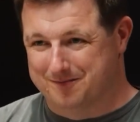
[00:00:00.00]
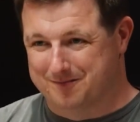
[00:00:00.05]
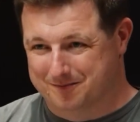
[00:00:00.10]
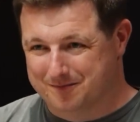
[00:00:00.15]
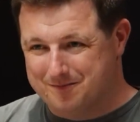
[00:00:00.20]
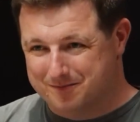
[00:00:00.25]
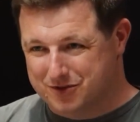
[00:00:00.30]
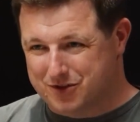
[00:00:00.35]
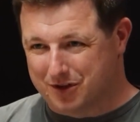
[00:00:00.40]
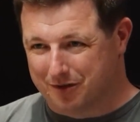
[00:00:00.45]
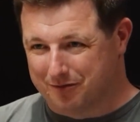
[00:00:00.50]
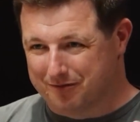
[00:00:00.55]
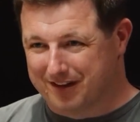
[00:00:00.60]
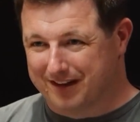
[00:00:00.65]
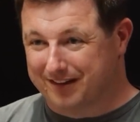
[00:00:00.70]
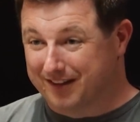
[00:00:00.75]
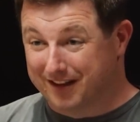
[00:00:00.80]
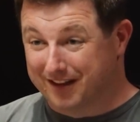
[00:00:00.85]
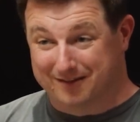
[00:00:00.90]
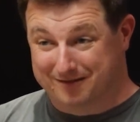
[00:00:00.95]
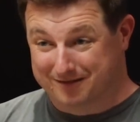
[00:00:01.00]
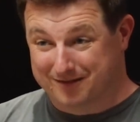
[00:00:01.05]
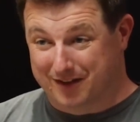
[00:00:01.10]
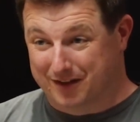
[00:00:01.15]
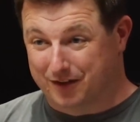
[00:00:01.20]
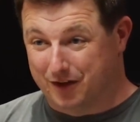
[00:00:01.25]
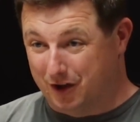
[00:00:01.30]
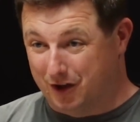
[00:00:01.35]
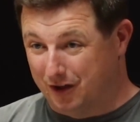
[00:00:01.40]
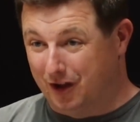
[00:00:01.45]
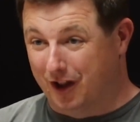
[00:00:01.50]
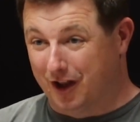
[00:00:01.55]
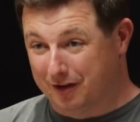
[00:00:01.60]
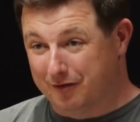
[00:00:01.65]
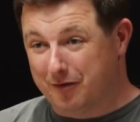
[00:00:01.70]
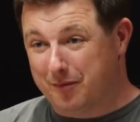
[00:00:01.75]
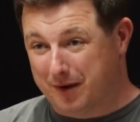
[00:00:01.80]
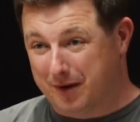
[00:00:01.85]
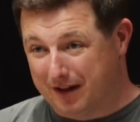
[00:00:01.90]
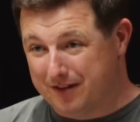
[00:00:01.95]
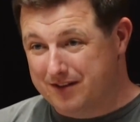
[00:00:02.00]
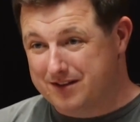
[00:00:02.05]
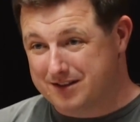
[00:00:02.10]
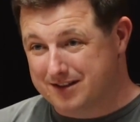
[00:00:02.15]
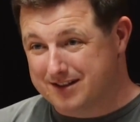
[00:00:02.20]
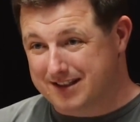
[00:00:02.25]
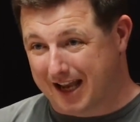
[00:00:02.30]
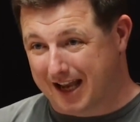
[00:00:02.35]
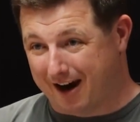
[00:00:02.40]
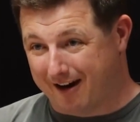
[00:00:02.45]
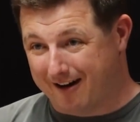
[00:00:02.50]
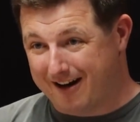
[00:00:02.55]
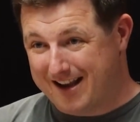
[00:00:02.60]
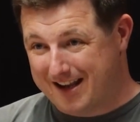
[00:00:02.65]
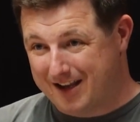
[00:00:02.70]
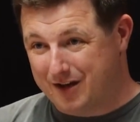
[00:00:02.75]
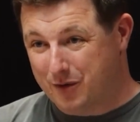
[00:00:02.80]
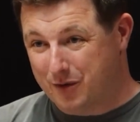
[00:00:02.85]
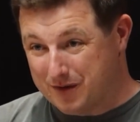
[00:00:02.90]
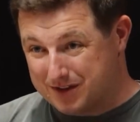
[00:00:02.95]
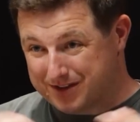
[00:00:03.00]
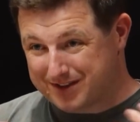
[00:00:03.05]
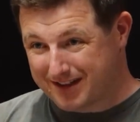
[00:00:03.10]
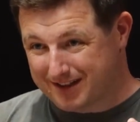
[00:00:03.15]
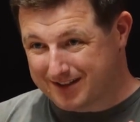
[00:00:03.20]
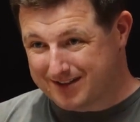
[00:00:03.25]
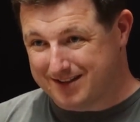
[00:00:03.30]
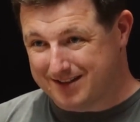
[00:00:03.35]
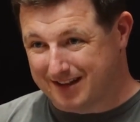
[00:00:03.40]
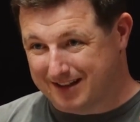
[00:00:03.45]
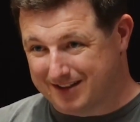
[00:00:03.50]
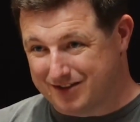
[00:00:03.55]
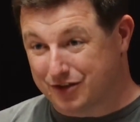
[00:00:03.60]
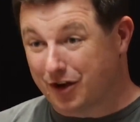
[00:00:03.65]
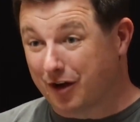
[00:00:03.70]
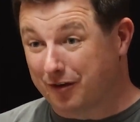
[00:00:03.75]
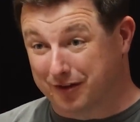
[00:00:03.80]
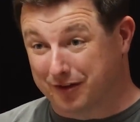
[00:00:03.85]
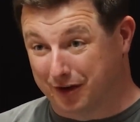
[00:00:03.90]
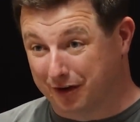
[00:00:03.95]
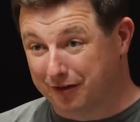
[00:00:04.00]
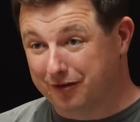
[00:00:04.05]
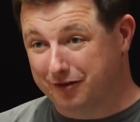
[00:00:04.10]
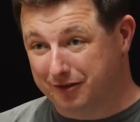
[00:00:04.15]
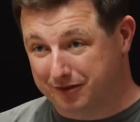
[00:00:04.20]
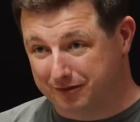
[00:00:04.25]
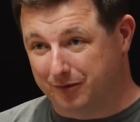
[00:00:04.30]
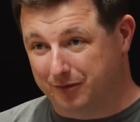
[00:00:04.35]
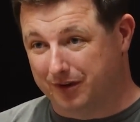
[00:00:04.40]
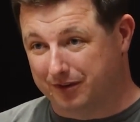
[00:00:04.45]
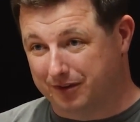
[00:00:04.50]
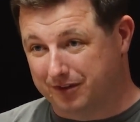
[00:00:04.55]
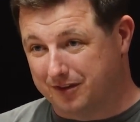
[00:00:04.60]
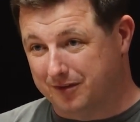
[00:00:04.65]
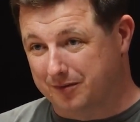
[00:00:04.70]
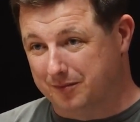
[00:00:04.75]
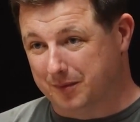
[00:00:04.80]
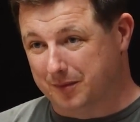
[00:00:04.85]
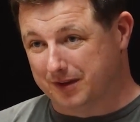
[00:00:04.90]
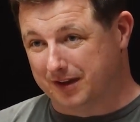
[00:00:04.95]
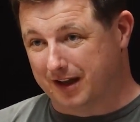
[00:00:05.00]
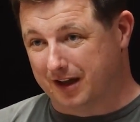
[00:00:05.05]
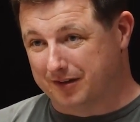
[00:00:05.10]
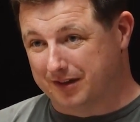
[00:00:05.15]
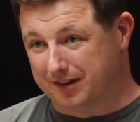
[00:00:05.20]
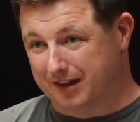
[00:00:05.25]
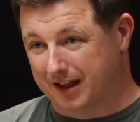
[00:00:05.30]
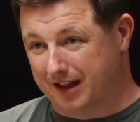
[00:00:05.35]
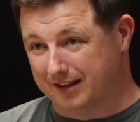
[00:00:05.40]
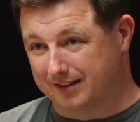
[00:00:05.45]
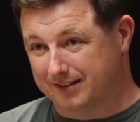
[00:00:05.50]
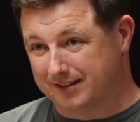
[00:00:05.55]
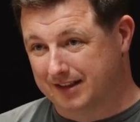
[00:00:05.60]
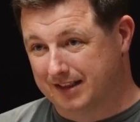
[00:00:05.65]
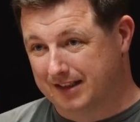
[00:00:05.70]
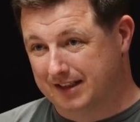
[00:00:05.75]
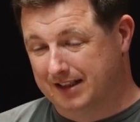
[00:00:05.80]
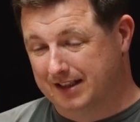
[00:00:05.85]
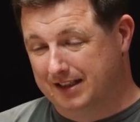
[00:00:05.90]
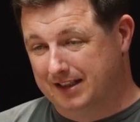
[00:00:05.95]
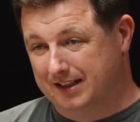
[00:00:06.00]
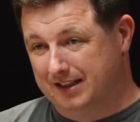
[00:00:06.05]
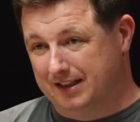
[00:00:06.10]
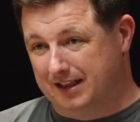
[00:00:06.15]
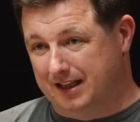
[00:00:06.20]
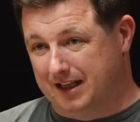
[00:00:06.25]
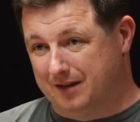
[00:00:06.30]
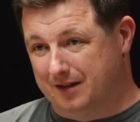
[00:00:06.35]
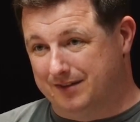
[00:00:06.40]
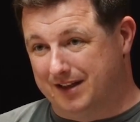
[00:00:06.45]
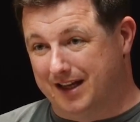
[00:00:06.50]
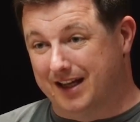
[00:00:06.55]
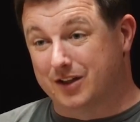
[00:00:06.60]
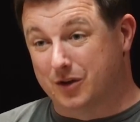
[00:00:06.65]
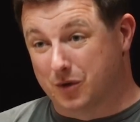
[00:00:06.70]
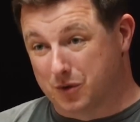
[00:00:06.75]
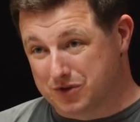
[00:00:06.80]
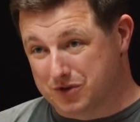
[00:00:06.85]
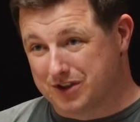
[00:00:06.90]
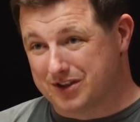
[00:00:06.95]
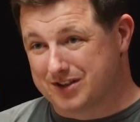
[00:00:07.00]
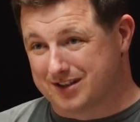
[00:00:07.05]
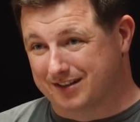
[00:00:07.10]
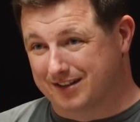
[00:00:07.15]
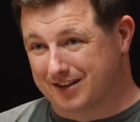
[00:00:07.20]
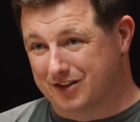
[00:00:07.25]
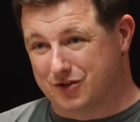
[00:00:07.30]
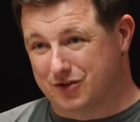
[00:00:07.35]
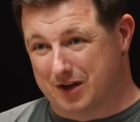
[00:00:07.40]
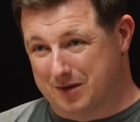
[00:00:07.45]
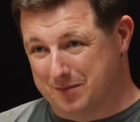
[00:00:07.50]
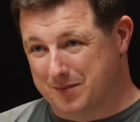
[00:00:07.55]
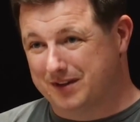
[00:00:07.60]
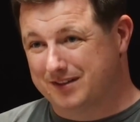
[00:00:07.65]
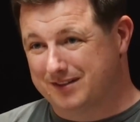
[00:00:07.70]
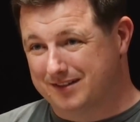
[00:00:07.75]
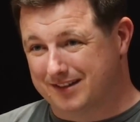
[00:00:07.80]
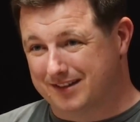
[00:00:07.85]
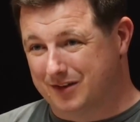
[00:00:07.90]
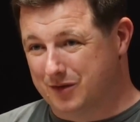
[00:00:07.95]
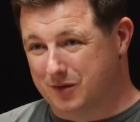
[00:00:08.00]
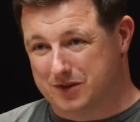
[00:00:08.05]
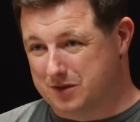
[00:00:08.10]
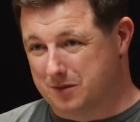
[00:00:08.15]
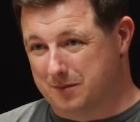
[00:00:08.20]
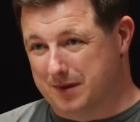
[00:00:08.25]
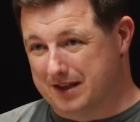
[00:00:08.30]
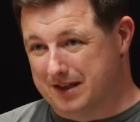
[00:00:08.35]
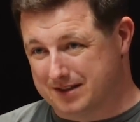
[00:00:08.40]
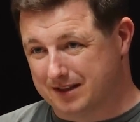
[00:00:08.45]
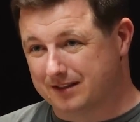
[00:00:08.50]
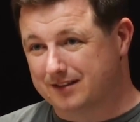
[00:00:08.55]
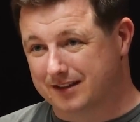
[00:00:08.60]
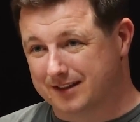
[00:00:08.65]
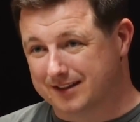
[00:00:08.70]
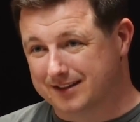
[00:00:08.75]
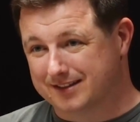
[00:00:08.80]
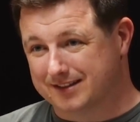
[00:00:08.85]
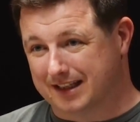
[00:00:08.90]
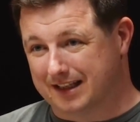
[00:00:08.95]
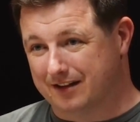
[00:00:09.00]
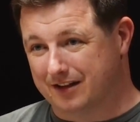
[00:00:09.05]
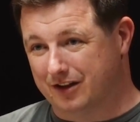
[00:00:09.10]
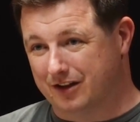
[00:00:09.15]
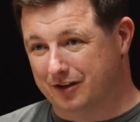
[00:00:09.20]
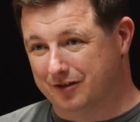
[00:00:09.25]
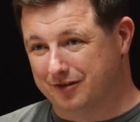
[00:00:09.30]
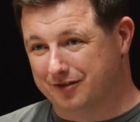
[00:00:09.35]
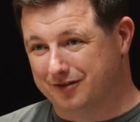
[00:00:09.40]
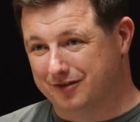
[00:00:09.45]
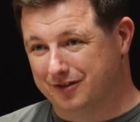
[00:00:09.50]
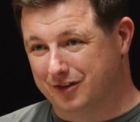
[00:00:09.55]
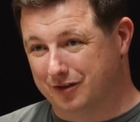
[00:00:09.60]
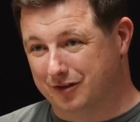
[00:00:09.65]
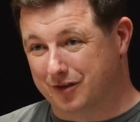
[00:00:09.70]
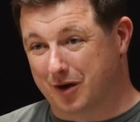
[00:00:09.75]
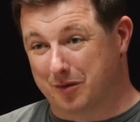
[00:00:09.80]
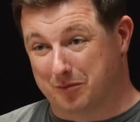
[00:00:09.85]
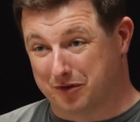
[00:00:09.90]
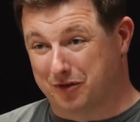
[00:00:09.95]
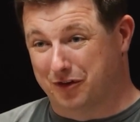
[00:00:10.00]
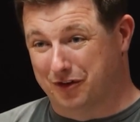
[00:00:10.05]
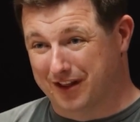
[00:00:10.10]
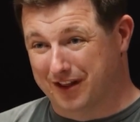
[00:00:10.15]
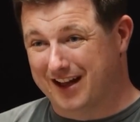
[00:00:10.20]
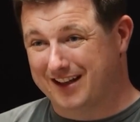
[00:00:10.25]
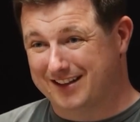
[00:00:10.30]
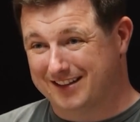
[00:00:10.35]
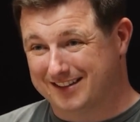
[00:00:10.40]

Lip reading: something that not a lot of apprentices carry. You know, it's tough enough with having that diagnosis and the treatment. You know, it's amazing to see that you've come through that.